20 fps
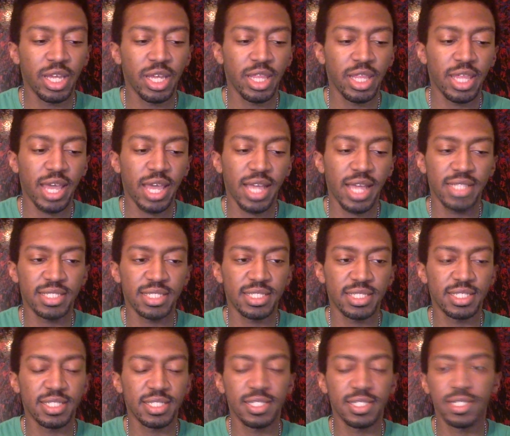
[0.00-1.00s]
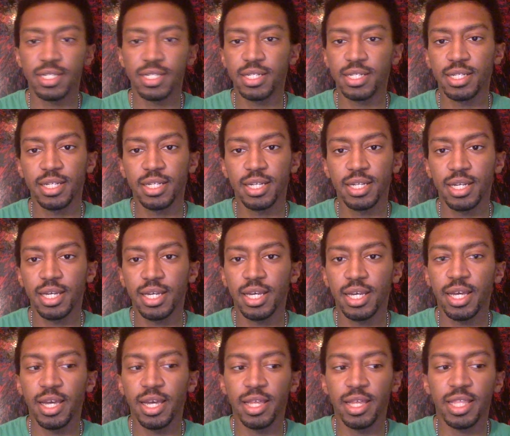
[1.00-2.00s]
That's
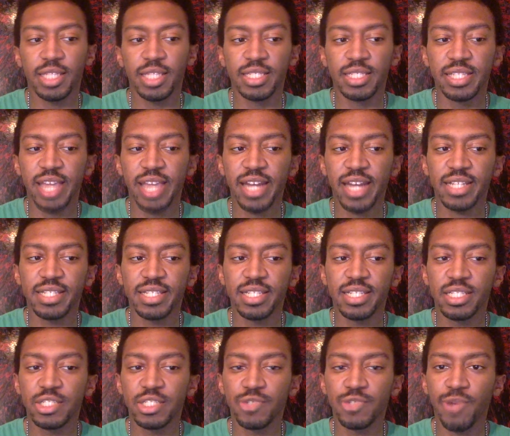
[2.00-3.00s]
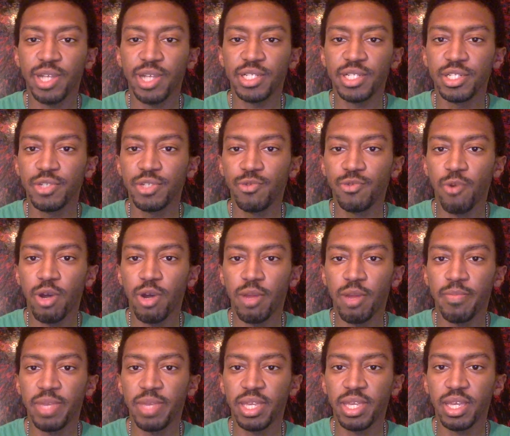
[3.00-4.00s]
not a situation you want to
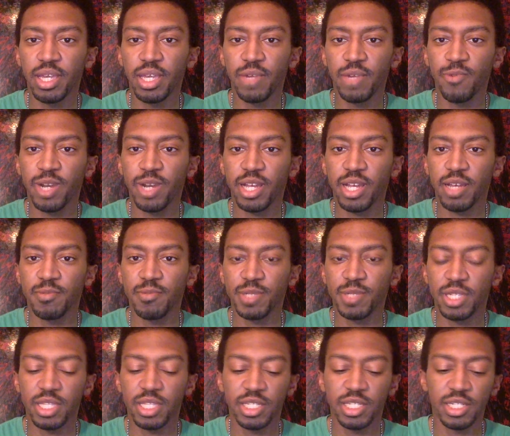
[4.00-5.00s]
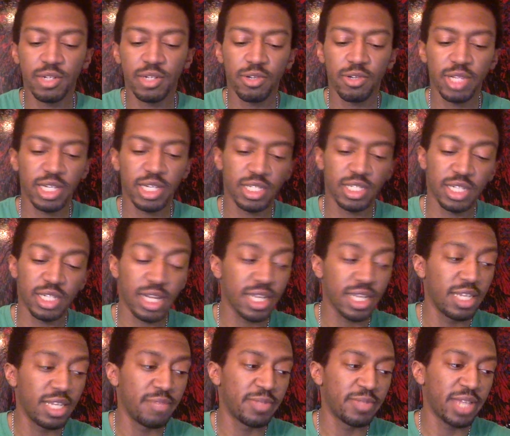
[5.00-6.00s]
be in when it comes to the general election. And I
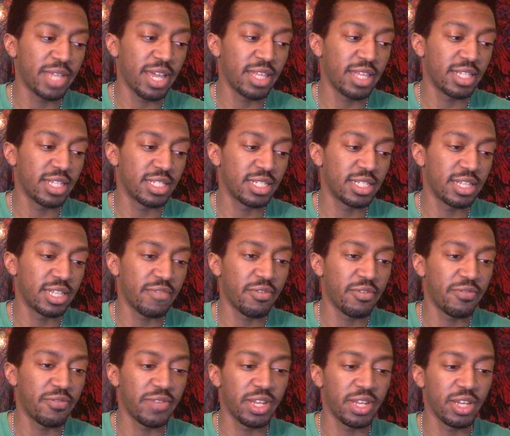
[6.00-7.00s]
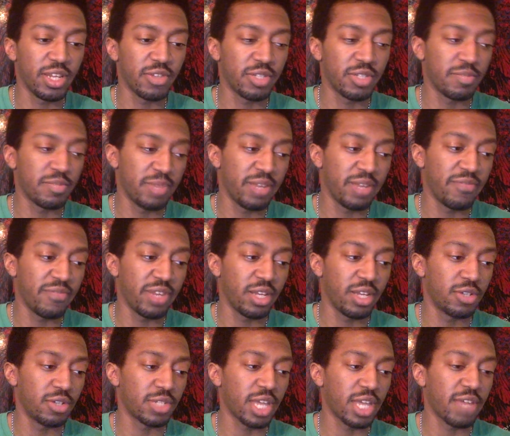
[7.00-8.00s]
keep saying this in different videos, in many
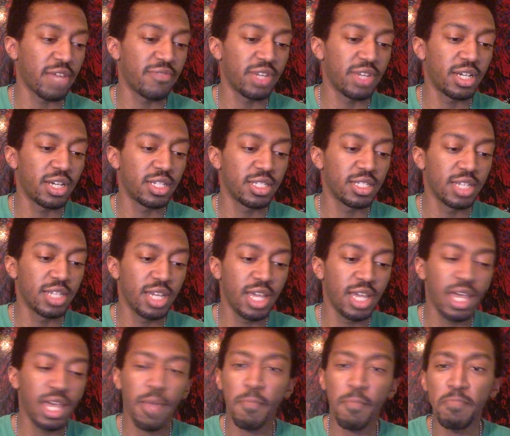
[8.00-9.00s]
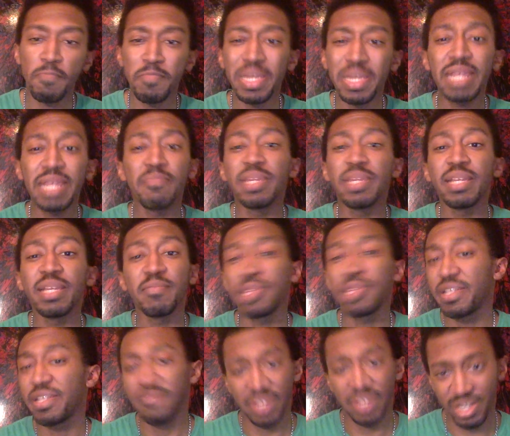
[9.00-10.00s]
videos. I have done many
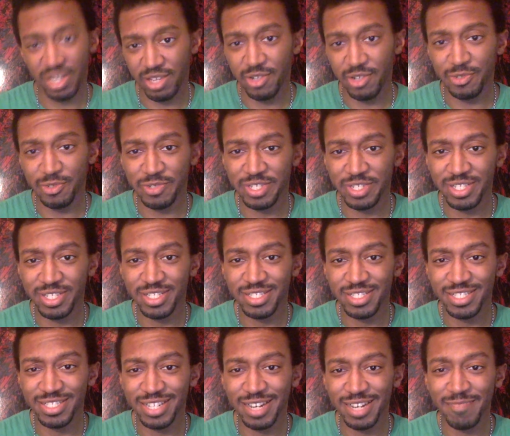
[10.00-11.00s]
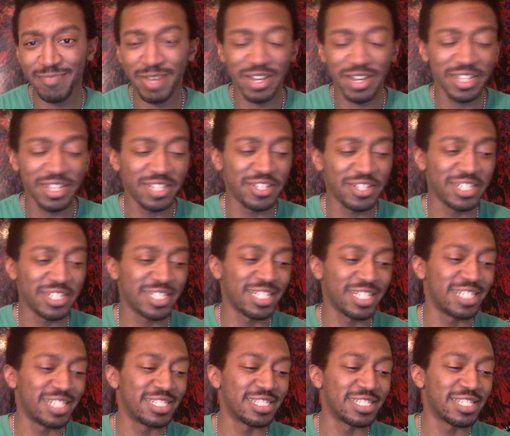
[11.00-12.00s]
videos about Hillary
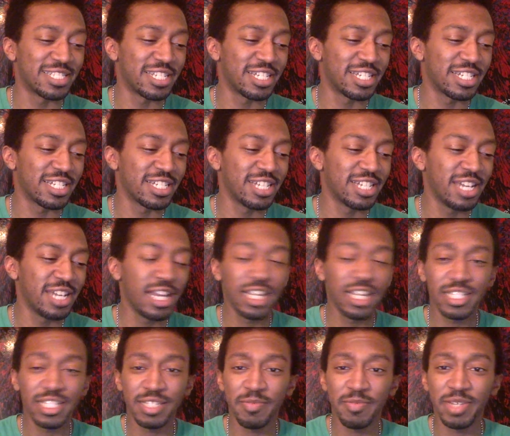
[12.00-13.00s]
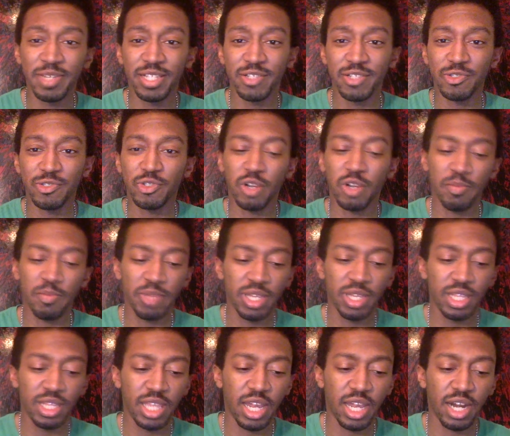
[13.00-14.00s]
Clinton to be a little Trumpy
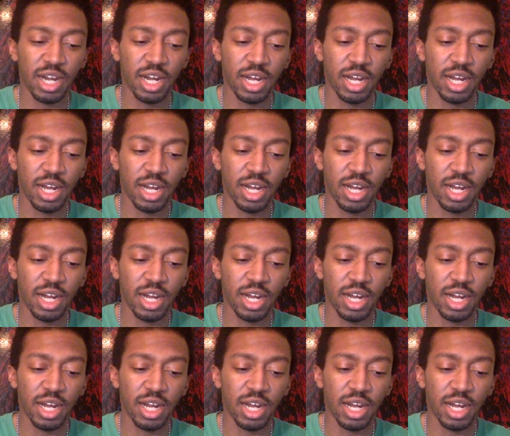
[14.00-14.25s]
in there.